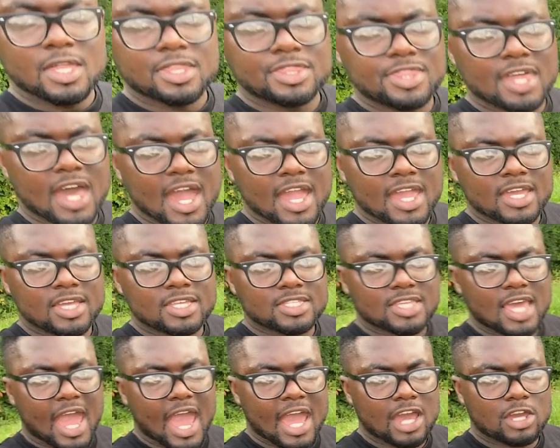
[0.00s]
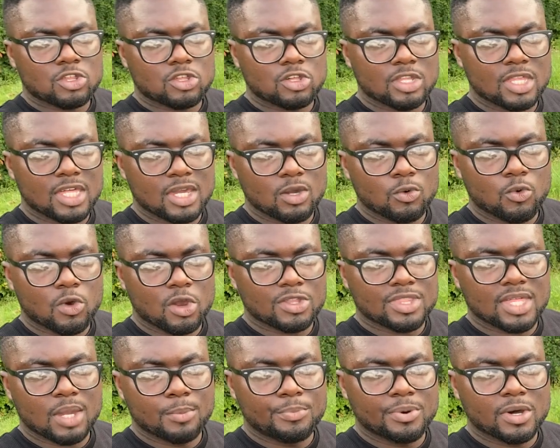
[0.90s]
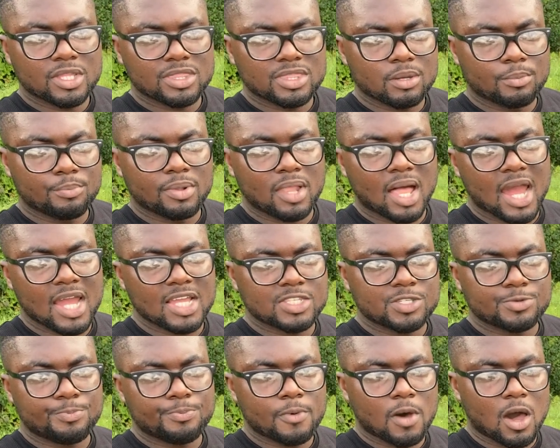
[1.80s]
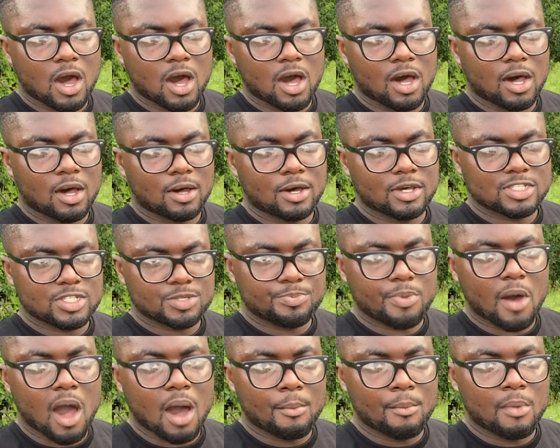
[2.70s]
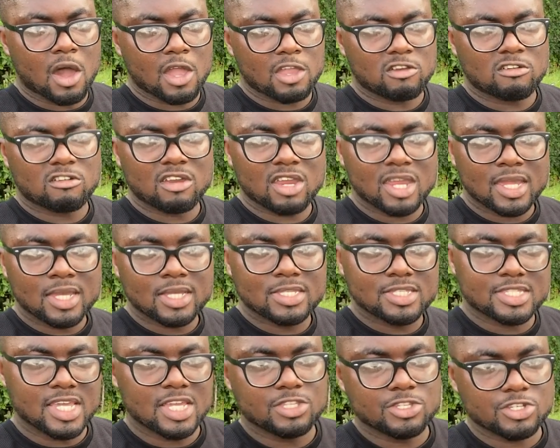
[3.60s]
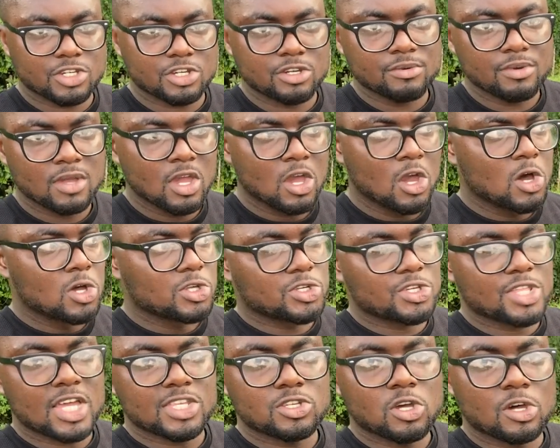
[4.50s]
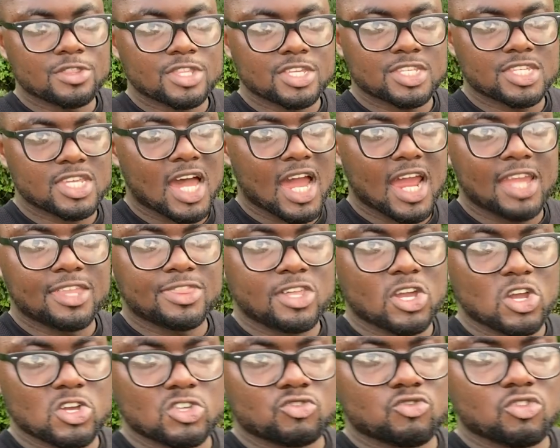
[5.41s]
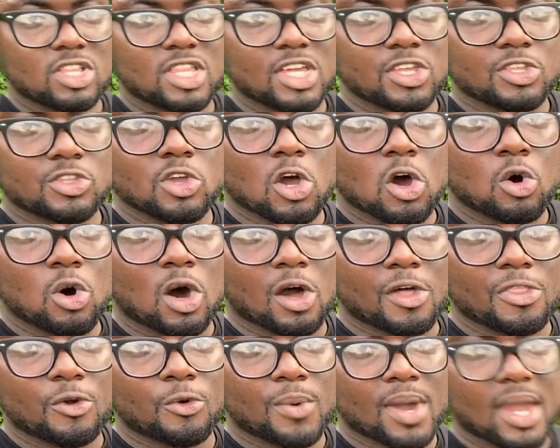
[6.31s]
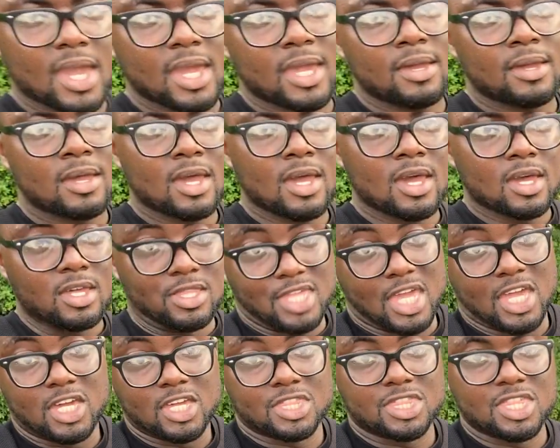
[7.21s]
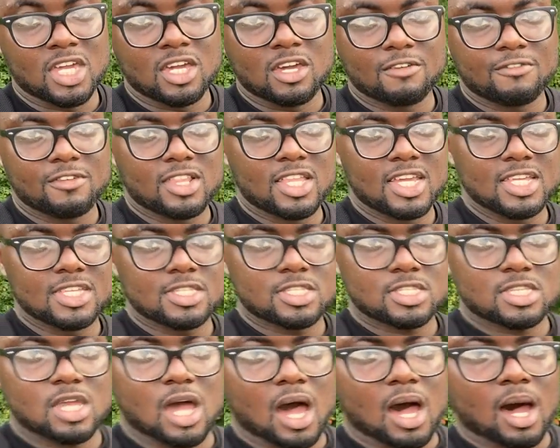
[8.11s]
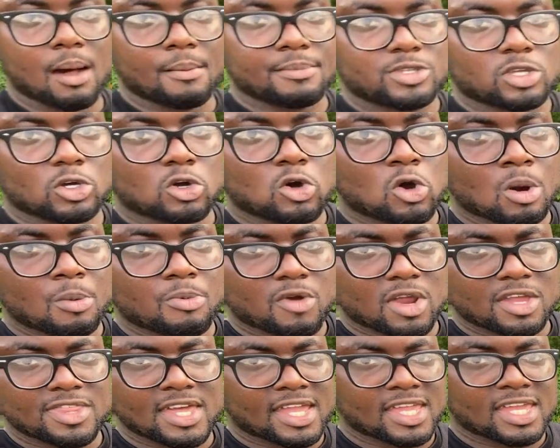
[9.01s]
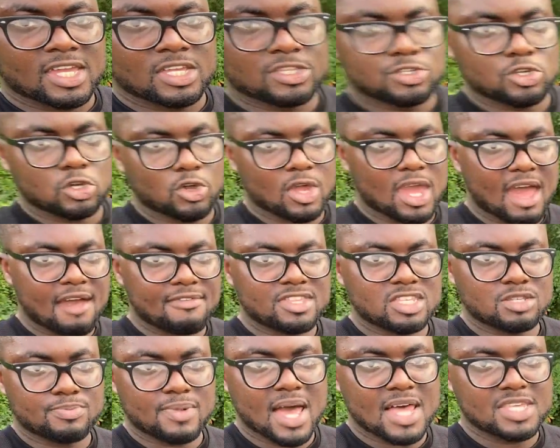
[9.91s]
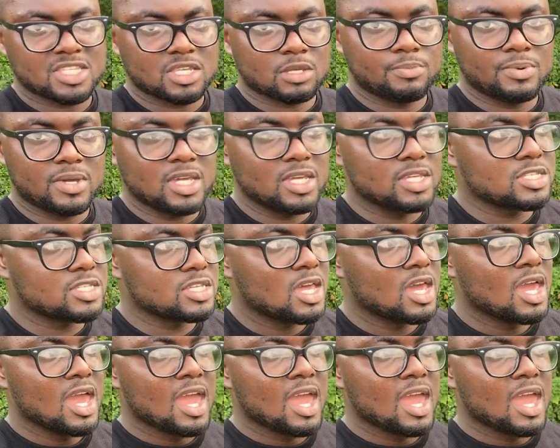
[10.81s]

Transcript: That is actually where they put the blind uh, spot monitoring sensor. So that's on the side. There is really no other way they could think of at least um, to incorporate that in so you have this plastic piece.